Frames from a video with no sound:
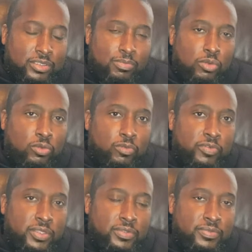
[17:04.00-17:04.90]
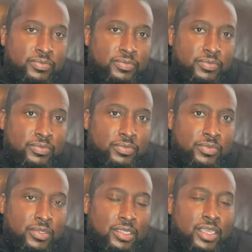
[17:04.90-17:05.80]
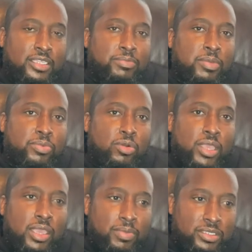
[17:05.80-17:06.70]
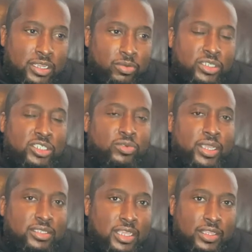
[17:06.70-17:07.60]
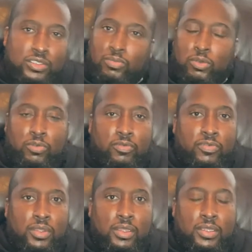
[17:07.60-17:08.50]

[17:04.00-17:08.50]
to move. It has been prohibited, restricted to move.